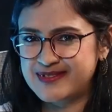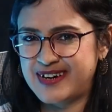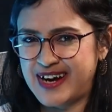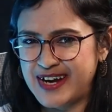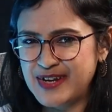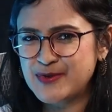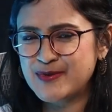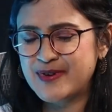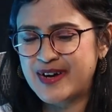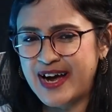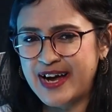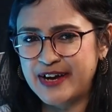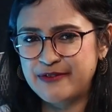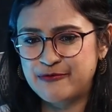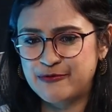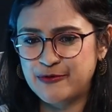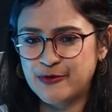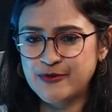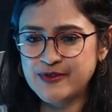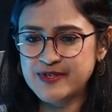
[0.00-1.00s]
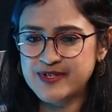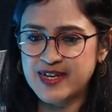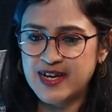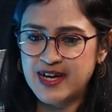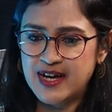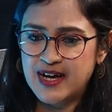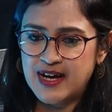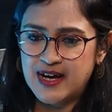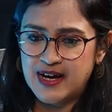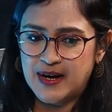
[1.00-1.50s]
try to guide folks,
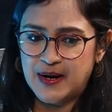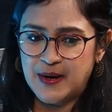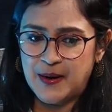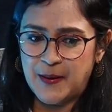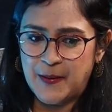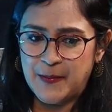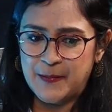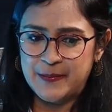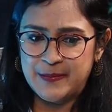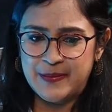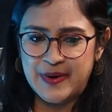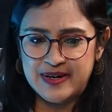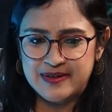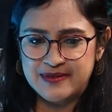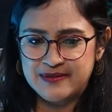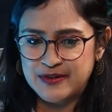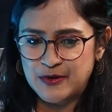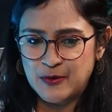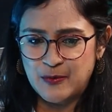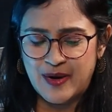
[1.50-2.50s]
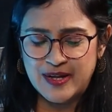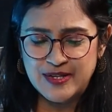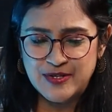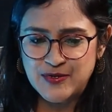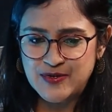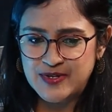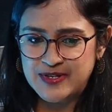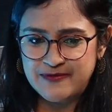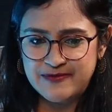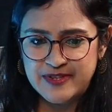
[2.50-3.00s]
but, you know, once
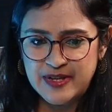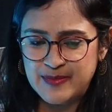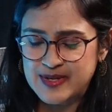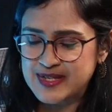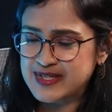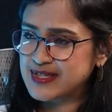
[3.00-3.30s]
you give them a